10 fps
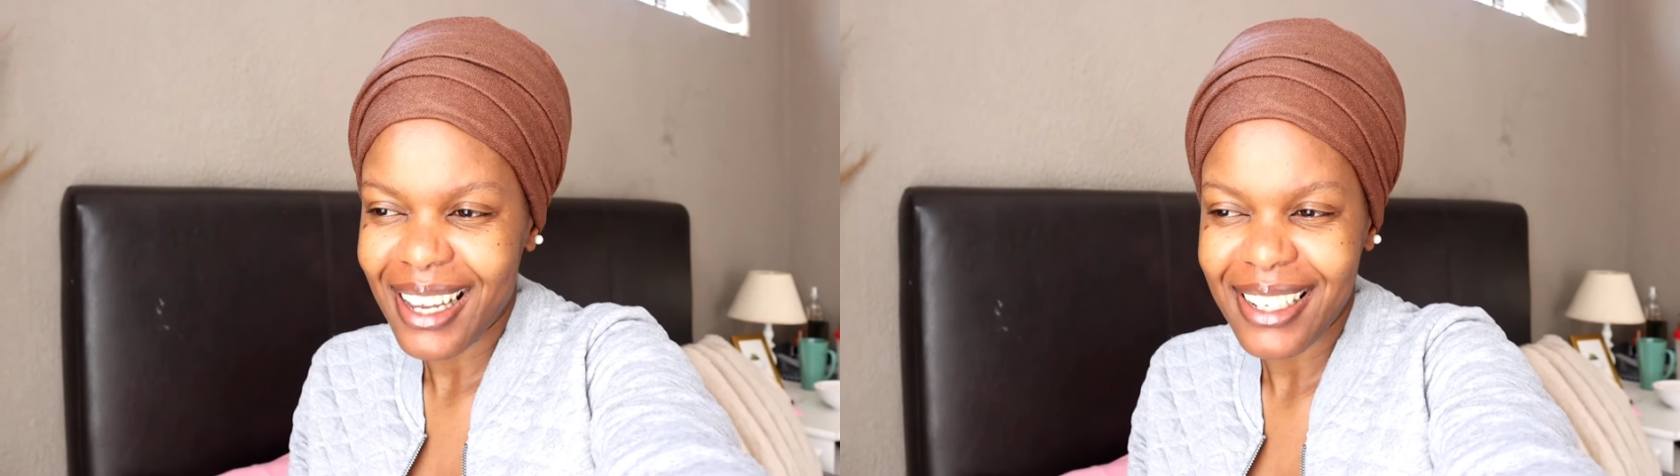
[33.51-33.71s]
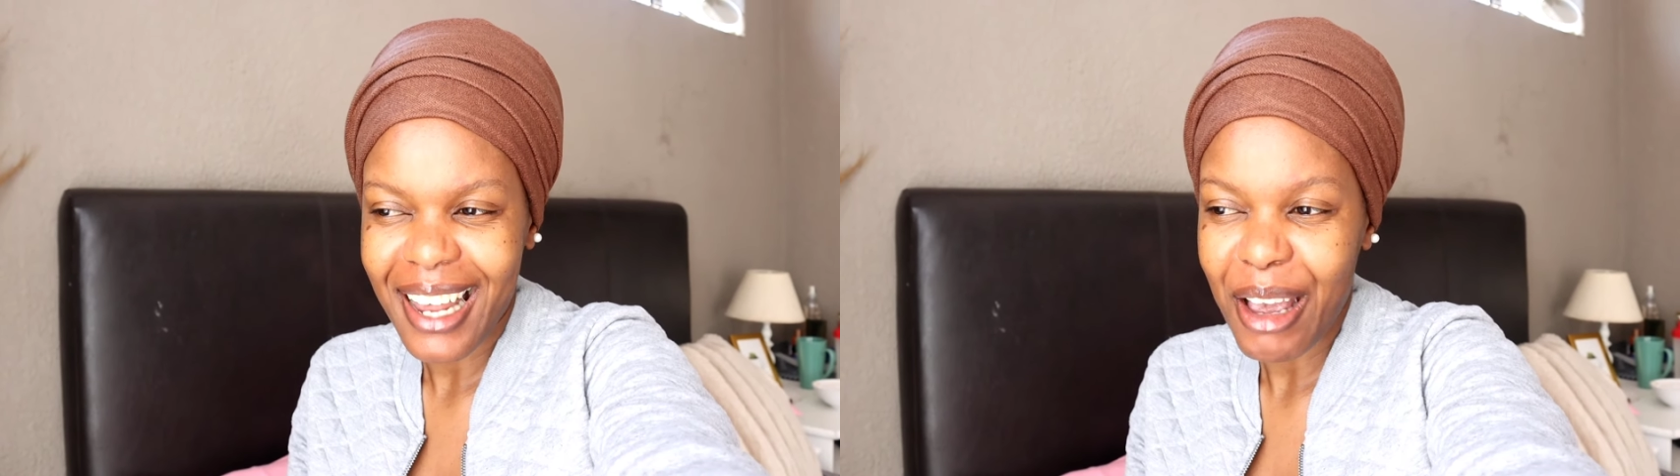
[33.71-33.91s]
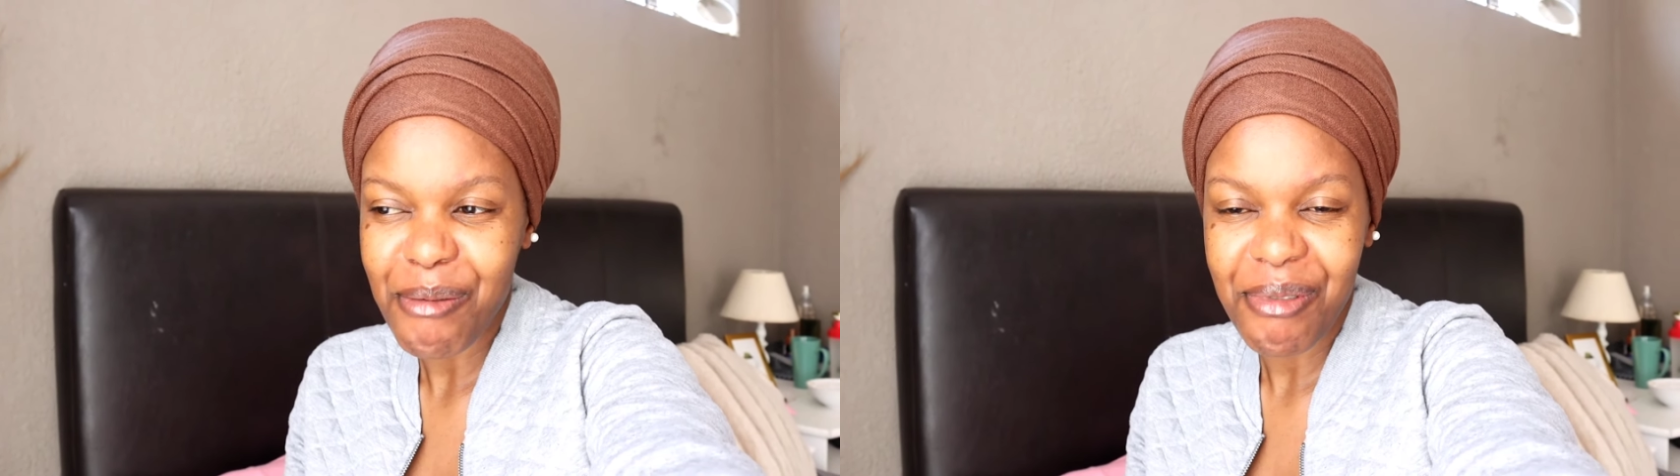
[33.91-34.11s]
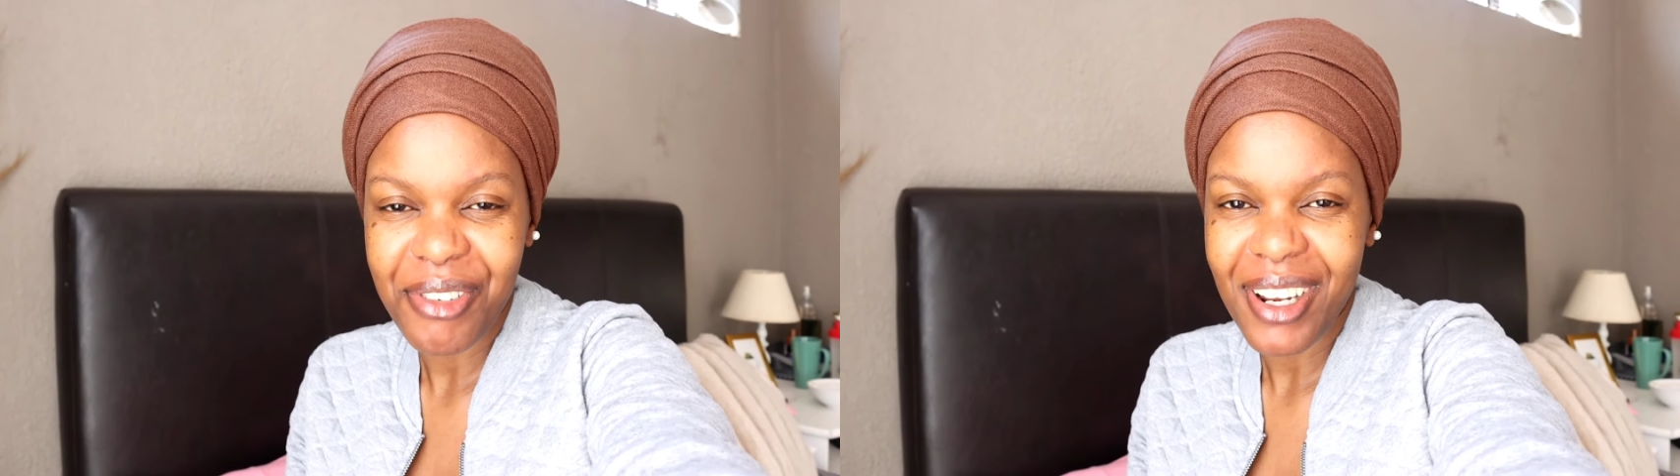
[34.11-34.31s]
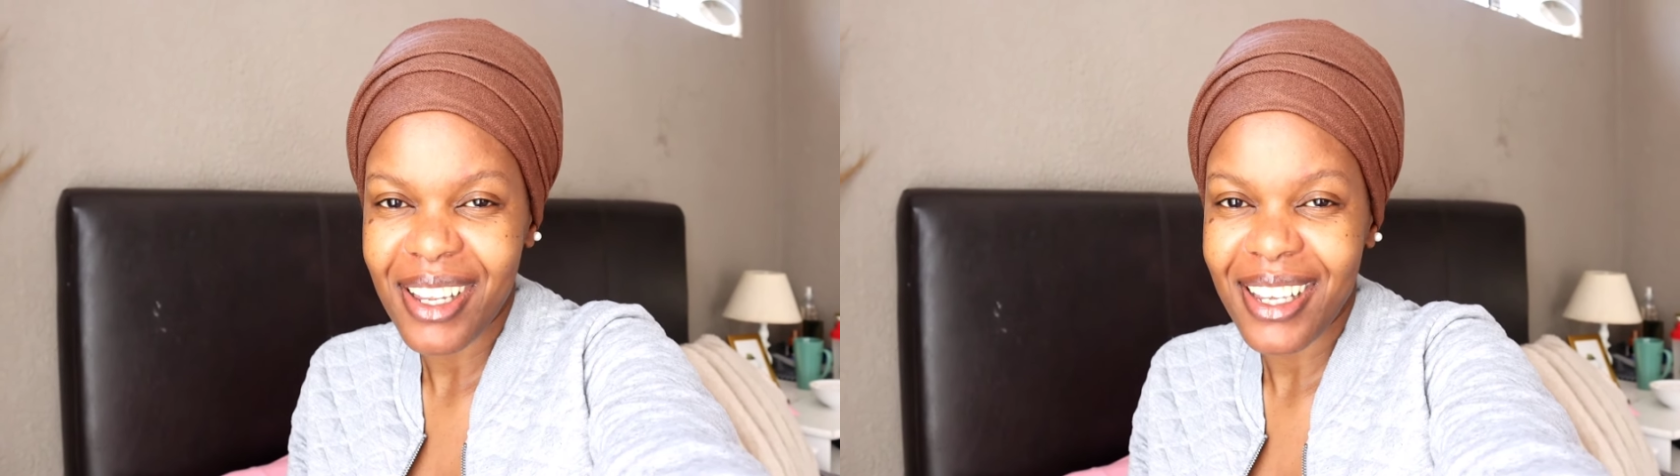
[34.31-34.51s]
and I'm
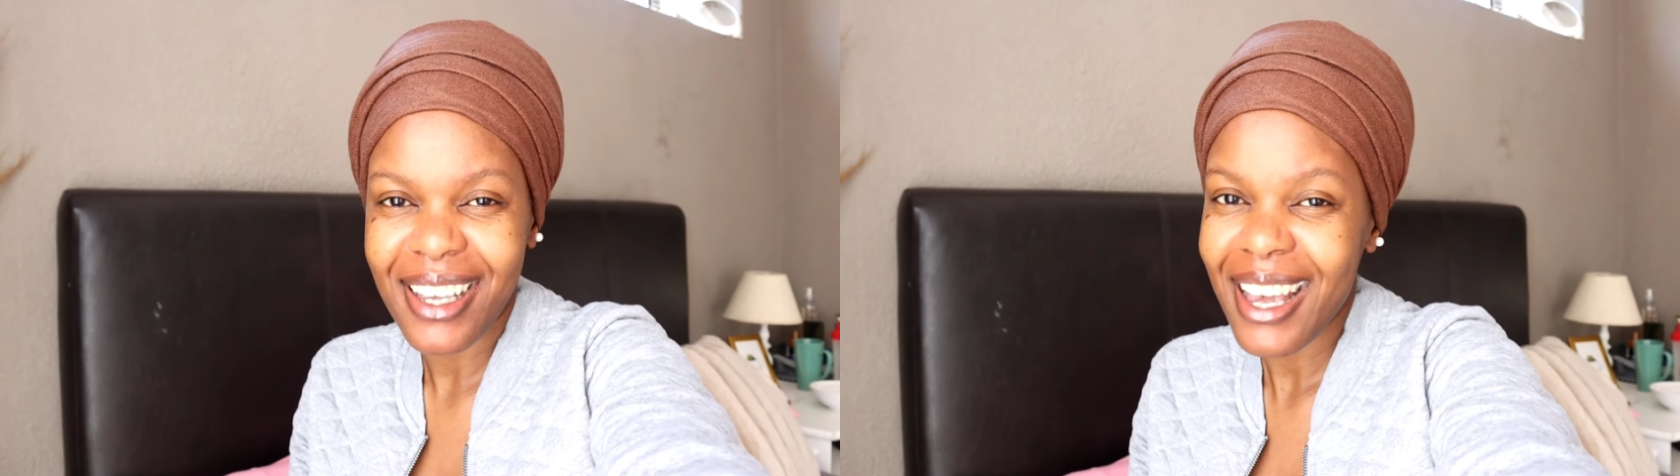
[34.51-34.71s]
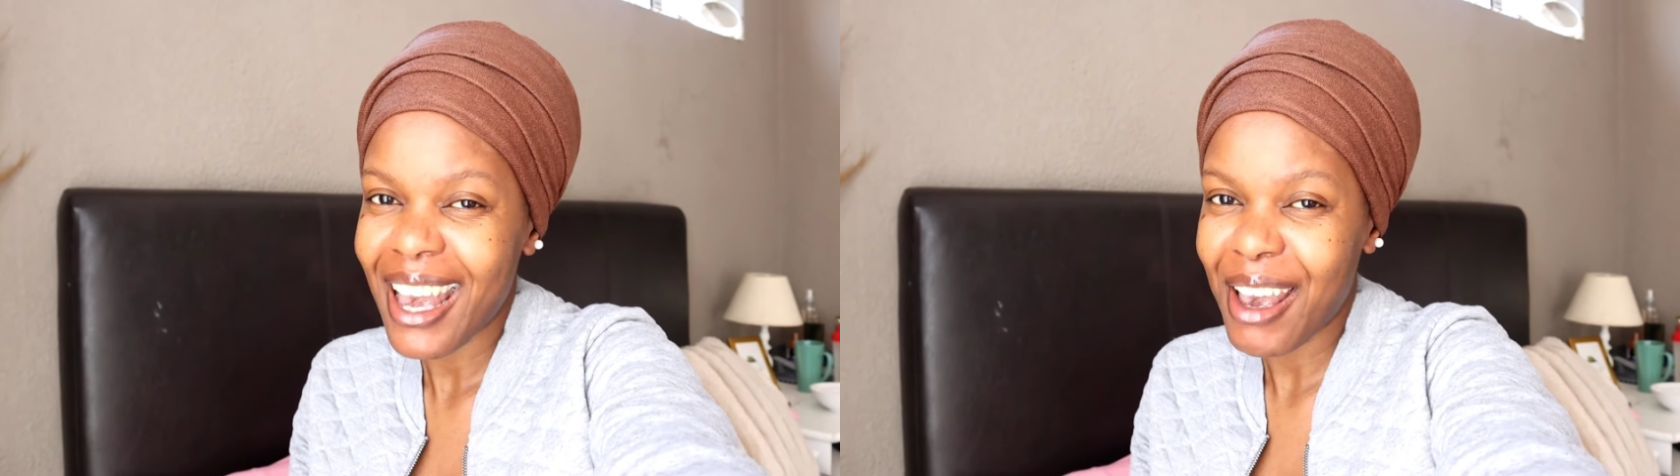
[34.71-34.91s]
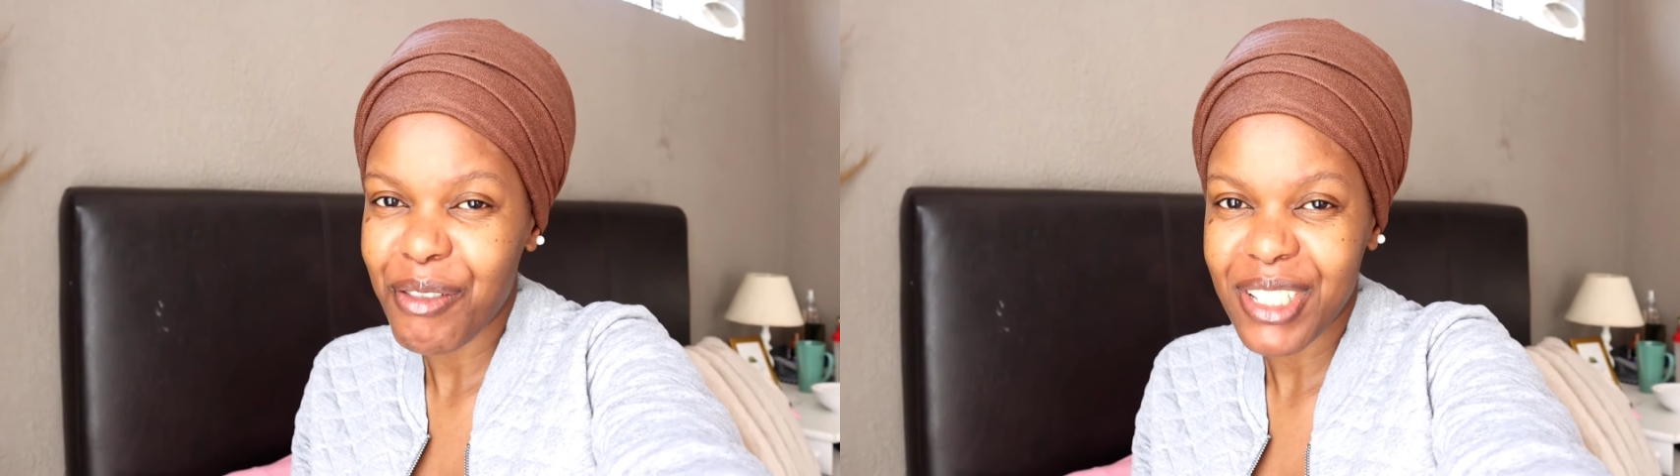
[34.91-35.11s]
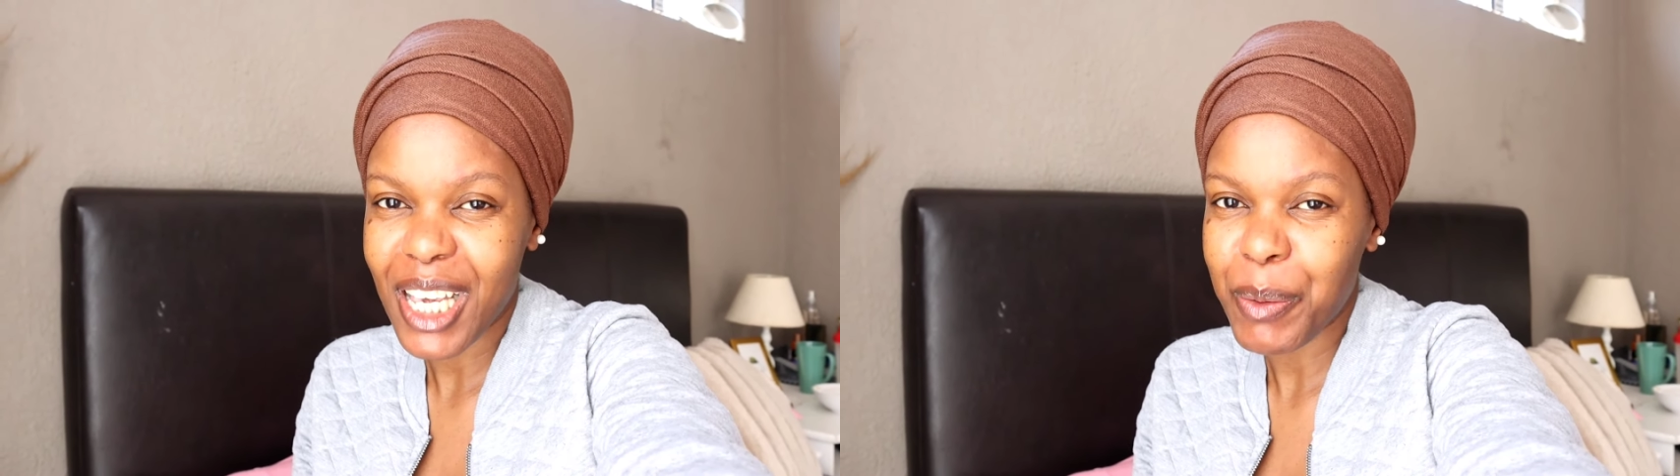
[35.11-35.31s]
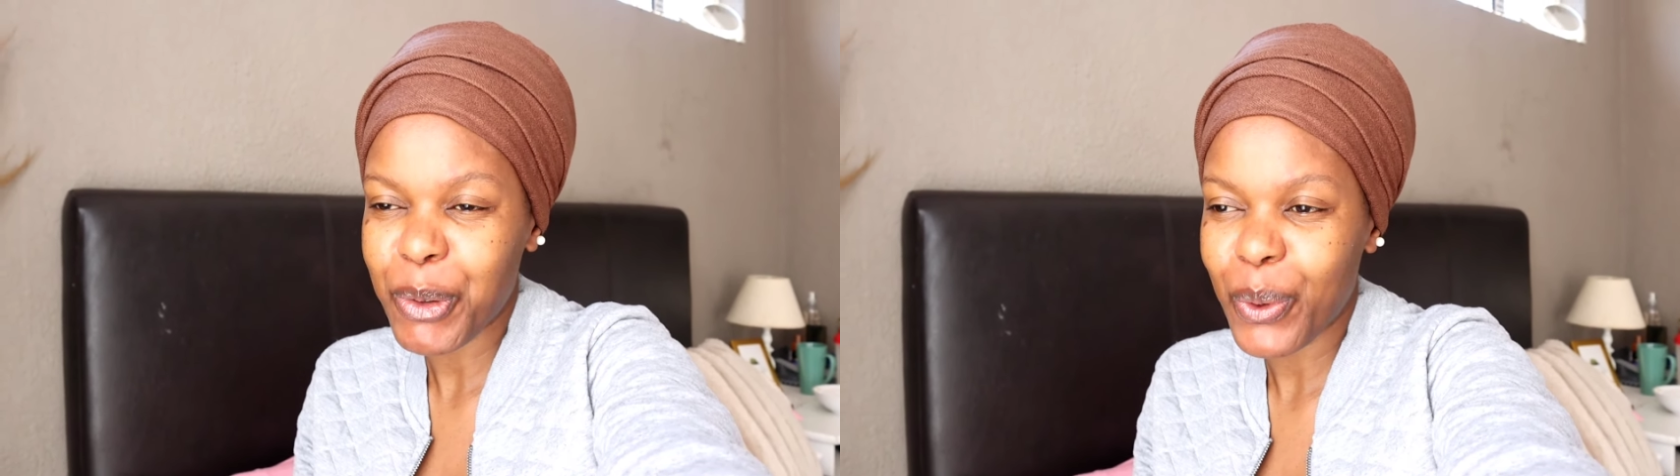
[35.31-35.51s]
feeling every
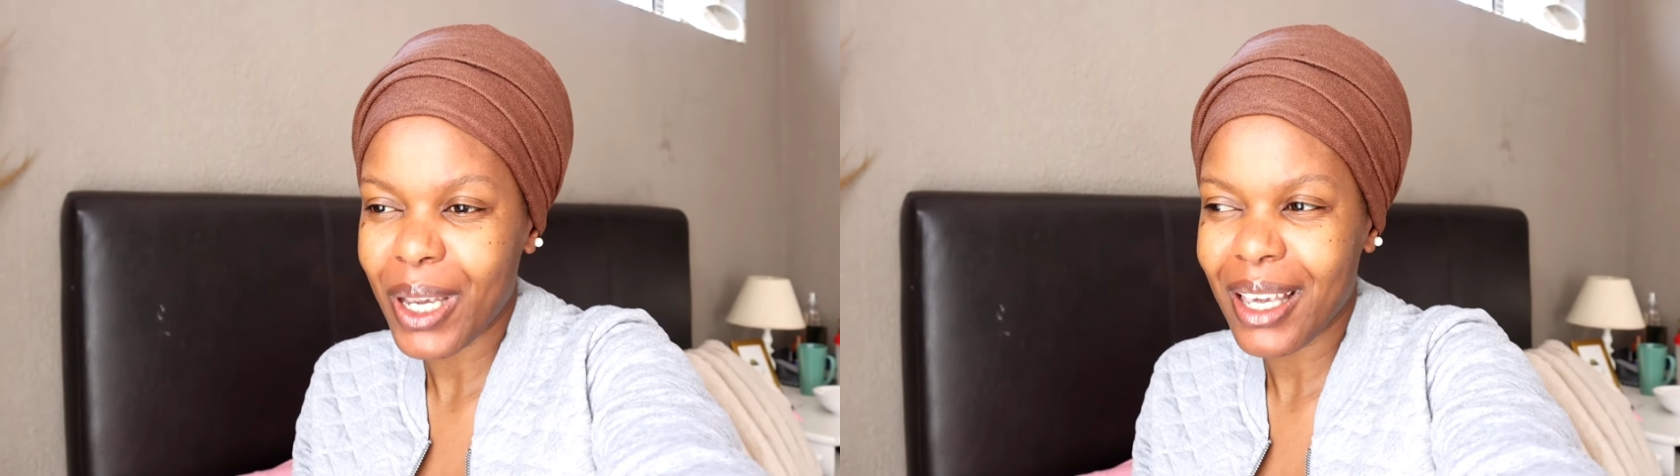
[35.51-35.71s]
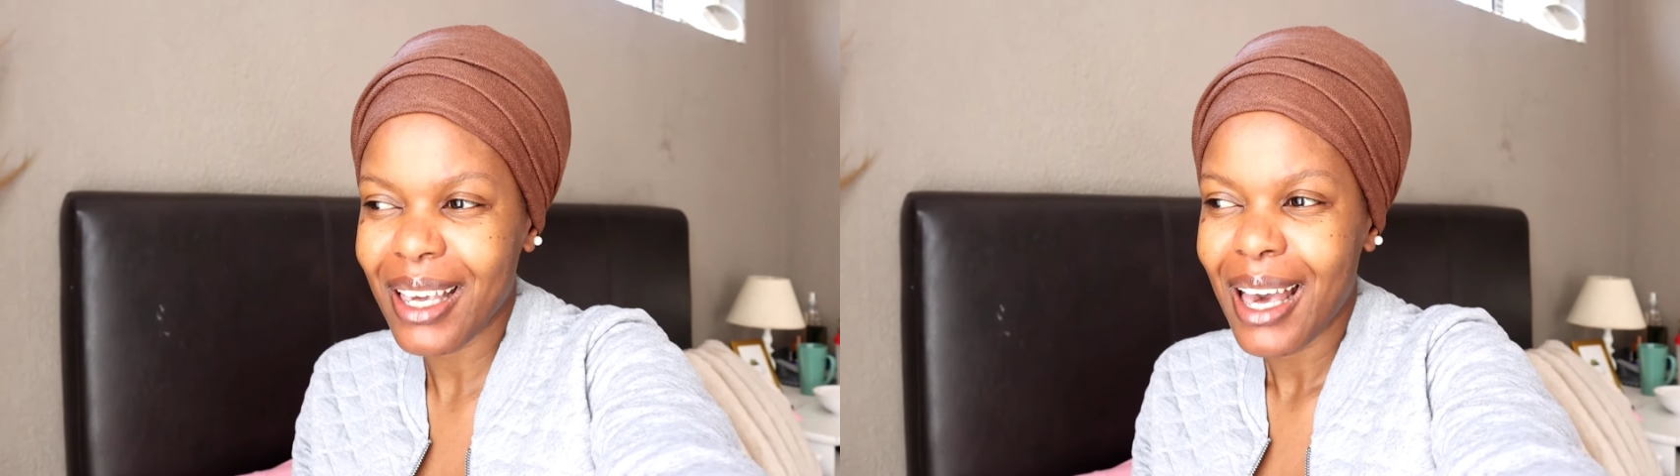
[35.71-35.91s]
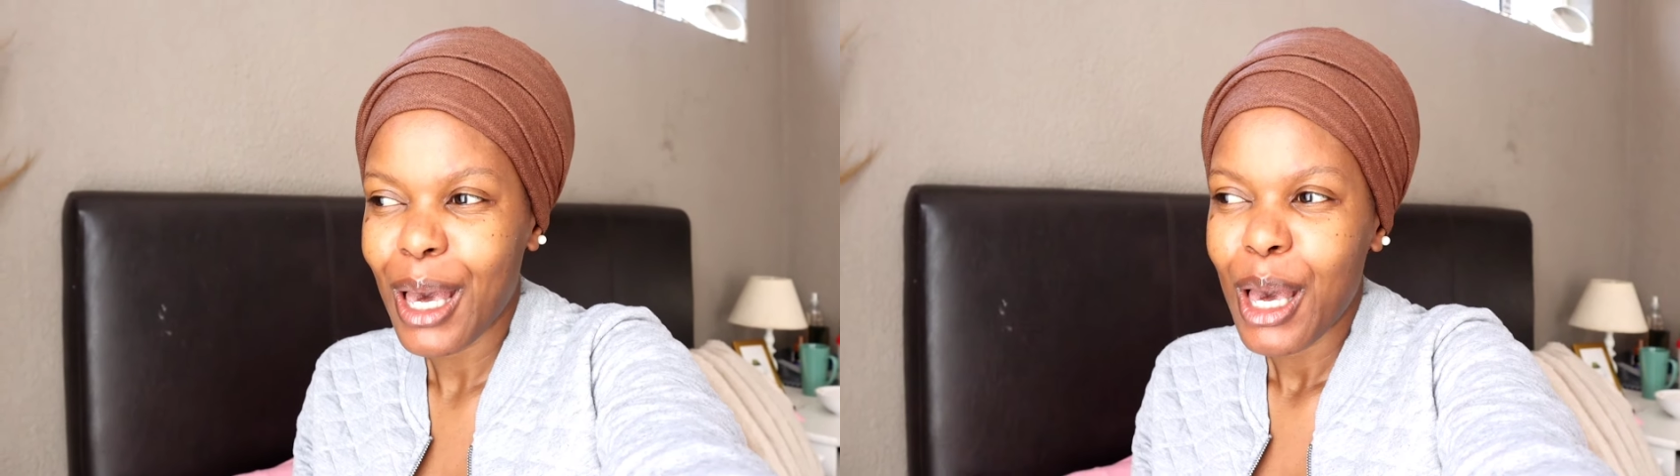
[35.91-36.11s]
type of way.